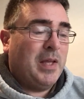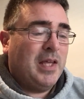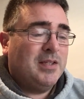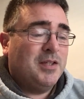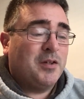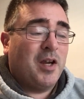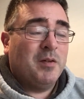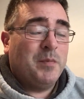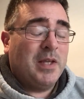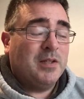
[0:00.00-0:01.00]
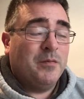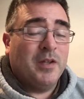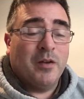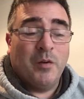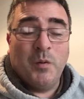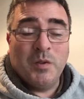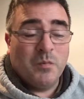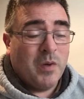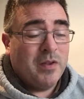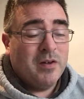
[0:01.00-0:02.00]
It's described as being something that grows
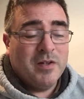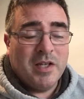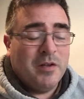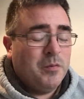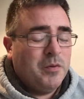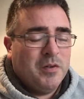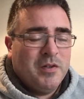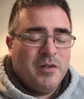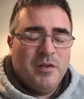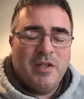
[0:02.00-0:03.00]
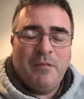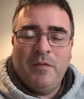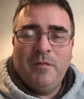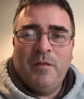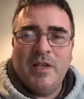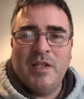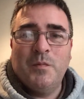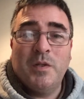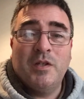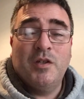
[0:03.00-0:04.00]
and withers. You know, there's different phrases
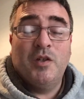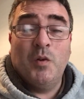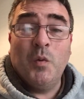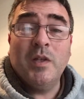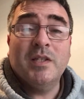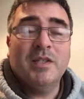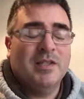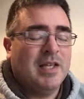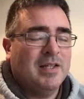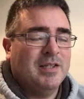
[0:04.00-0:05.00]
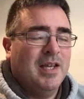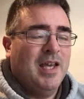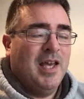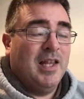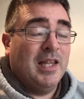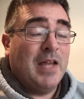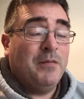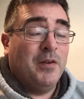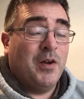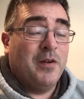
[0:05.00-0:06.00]
which show us that
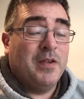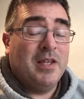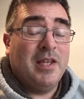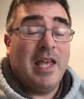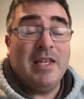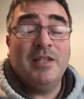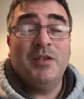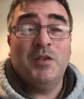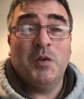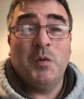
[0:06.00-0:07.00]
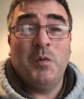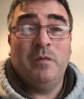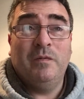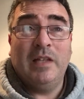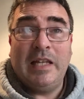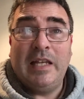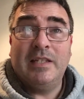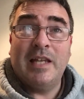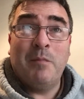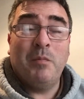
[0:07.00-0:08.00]
life on earth is so fleeting
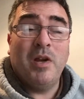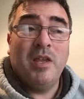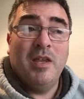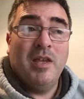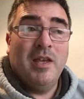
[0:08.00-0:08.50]
and temporary.